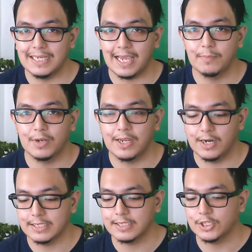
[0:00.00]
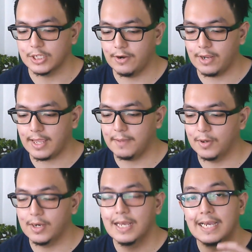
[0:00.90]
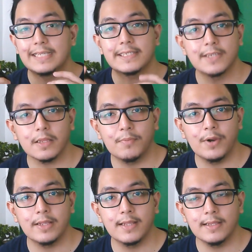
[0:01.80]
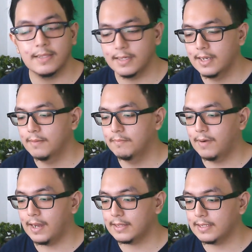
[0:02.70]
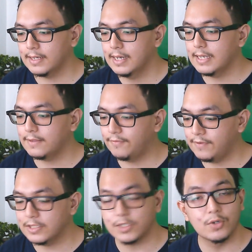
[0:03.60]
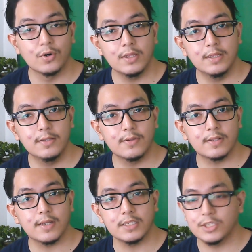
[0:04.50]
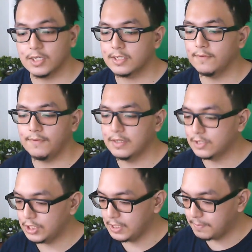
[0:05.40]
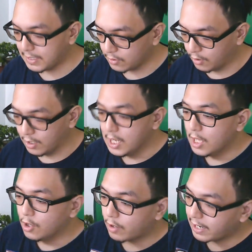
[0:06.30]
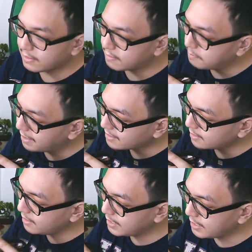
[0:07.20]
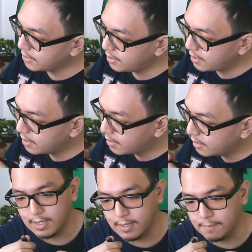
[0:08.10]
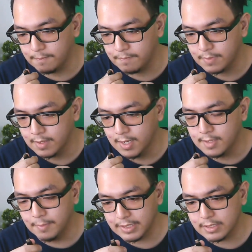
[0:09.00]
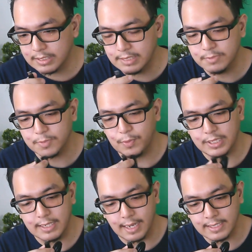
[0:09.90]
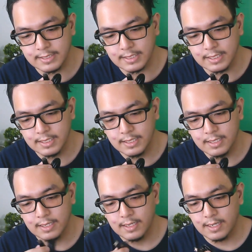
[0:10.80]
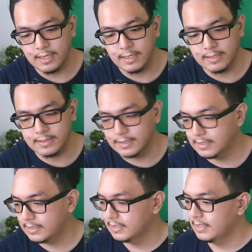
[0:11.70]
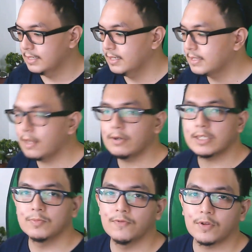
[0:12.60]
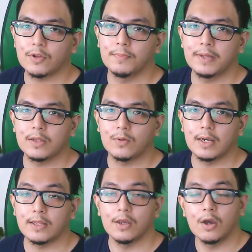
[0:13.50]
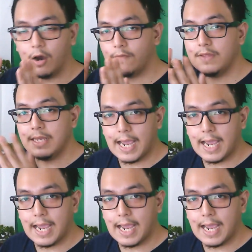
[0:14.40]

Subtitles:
cable here is a generic cable. It's not braided, but it feels good to the touch. It doesn't feel cheap at all. Looking at the metal here, the metal seems pretty nice. And now let's move on to the build quality of the